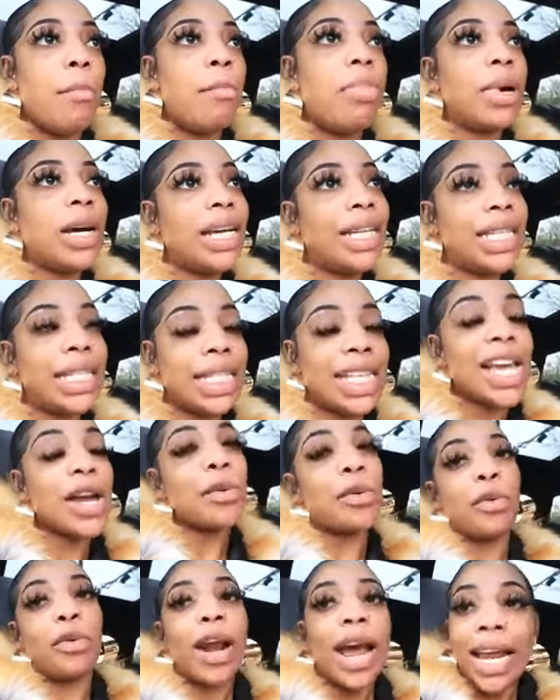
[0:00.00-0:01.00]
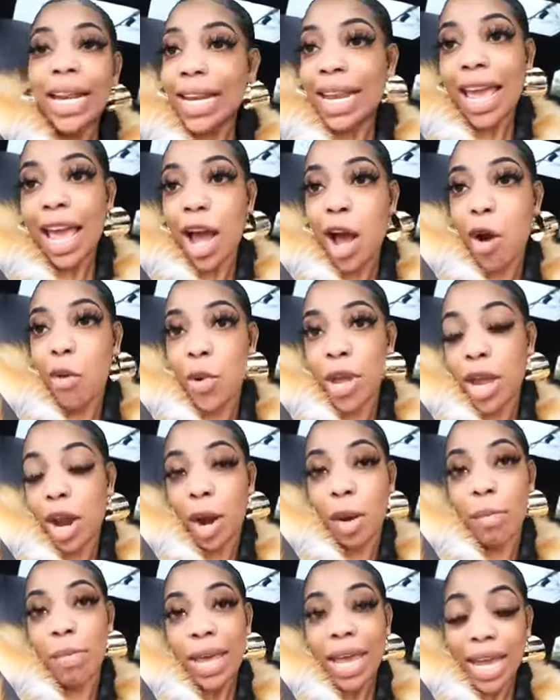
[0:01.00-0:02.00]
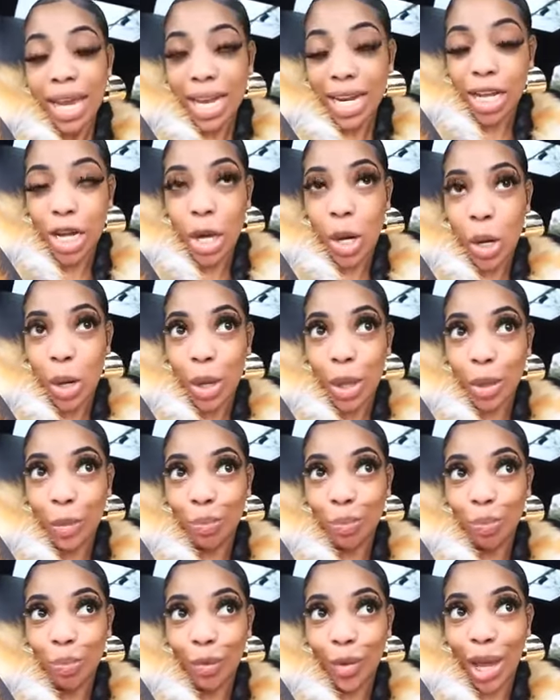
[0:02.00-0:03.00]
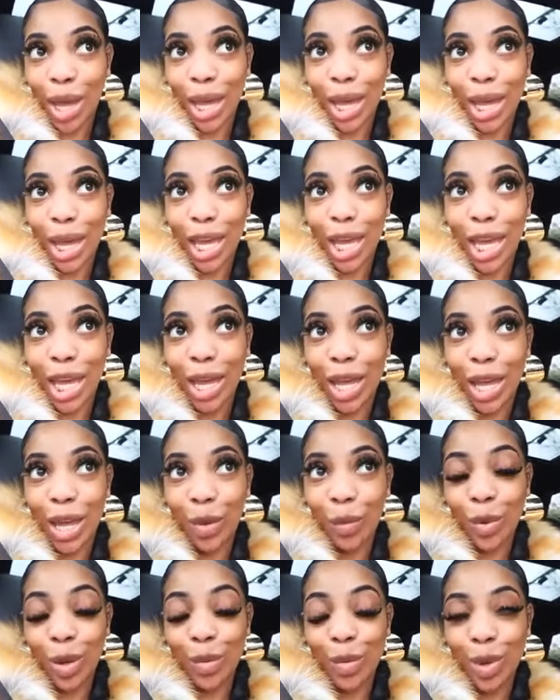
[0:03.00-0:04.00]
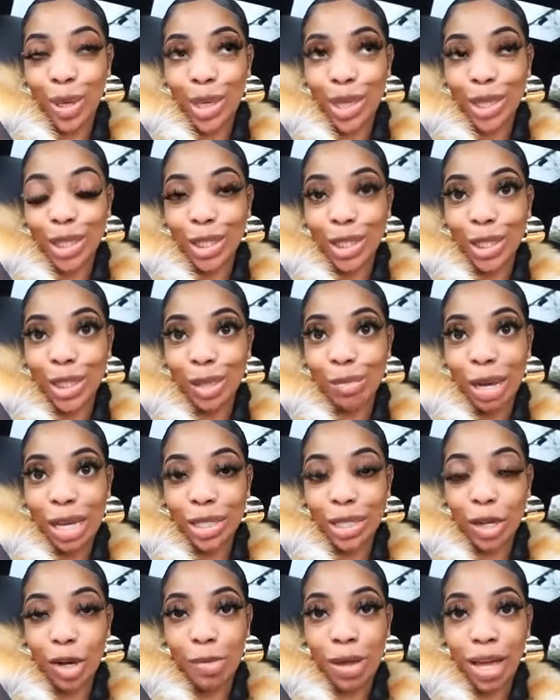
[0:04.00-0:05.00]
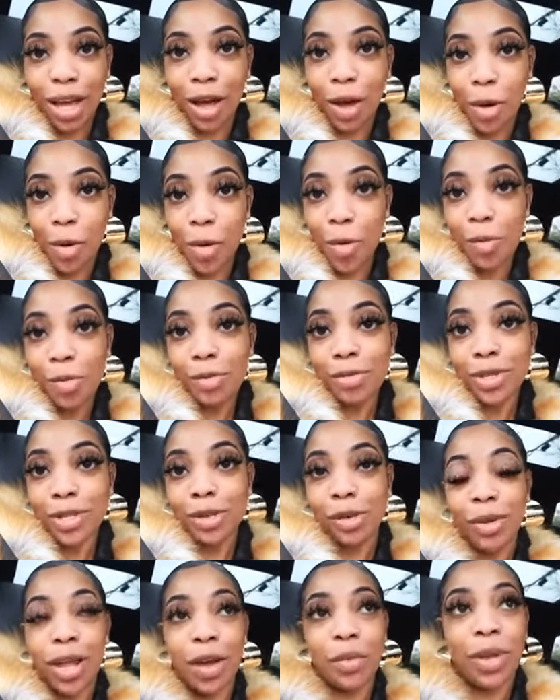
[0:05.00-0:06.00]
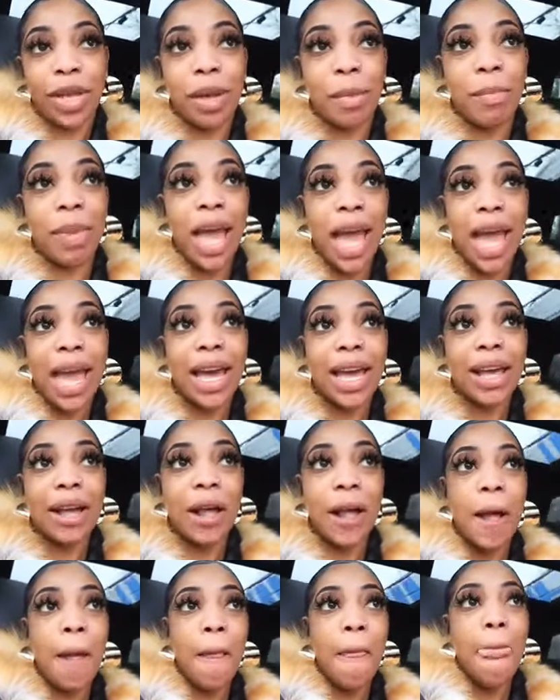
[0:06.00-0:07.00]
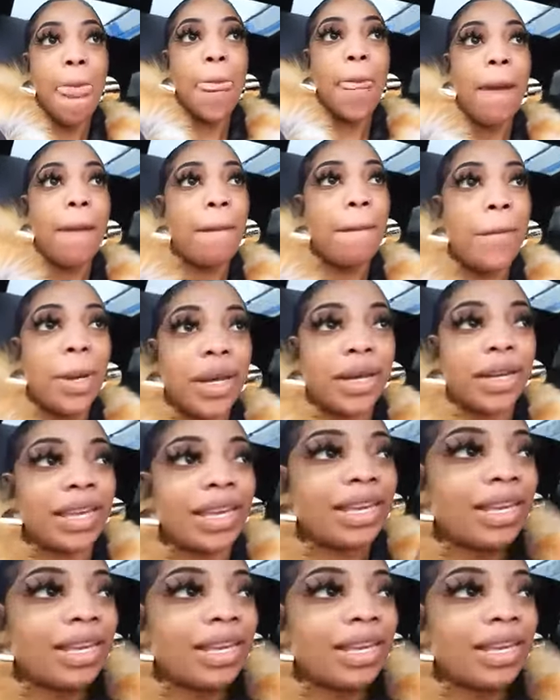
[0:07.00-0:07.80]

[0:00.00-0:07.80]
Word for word: But right now we are back in a car and we was about to go back home so that we can pack but